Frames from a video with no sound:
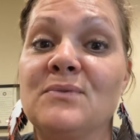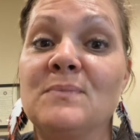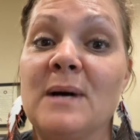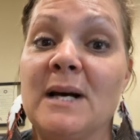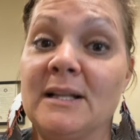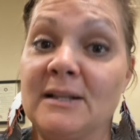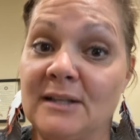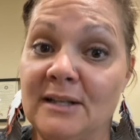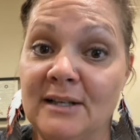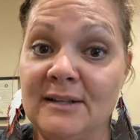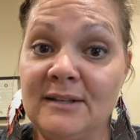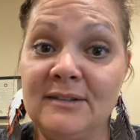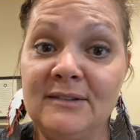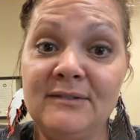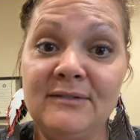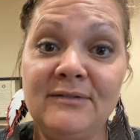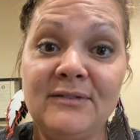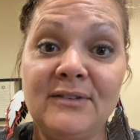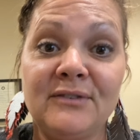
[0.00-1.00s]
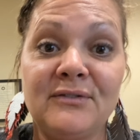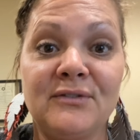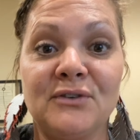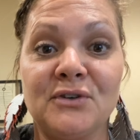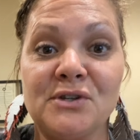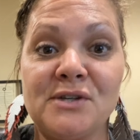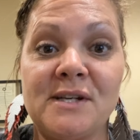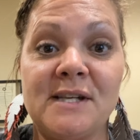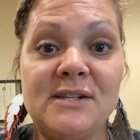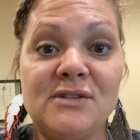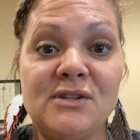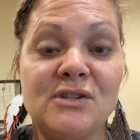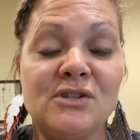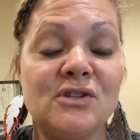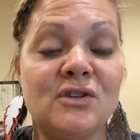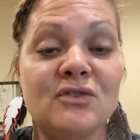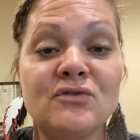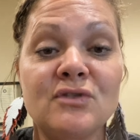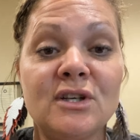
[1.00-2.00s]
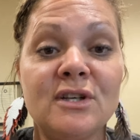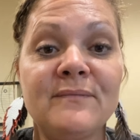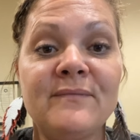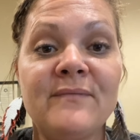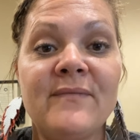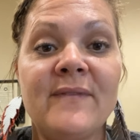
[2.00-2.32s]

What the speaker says: my love for teaching children,